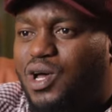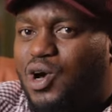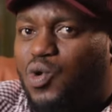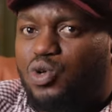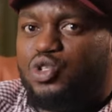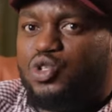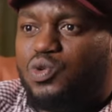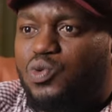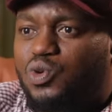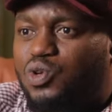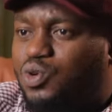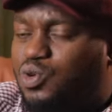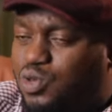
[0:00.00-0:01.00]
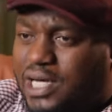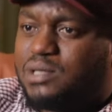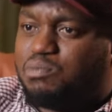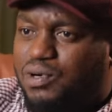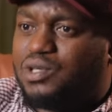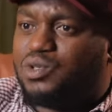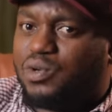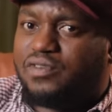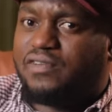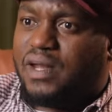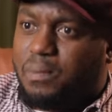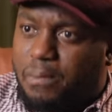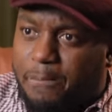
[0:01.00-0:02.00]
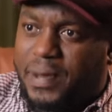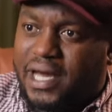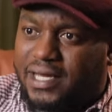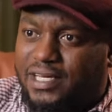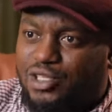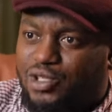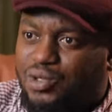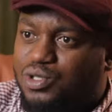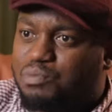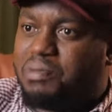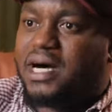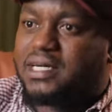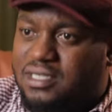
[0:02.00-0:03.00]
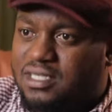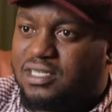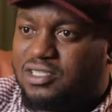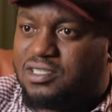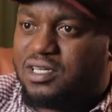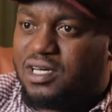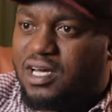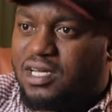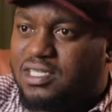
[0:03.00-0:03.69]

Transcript: because you know that point of even begging shows backstage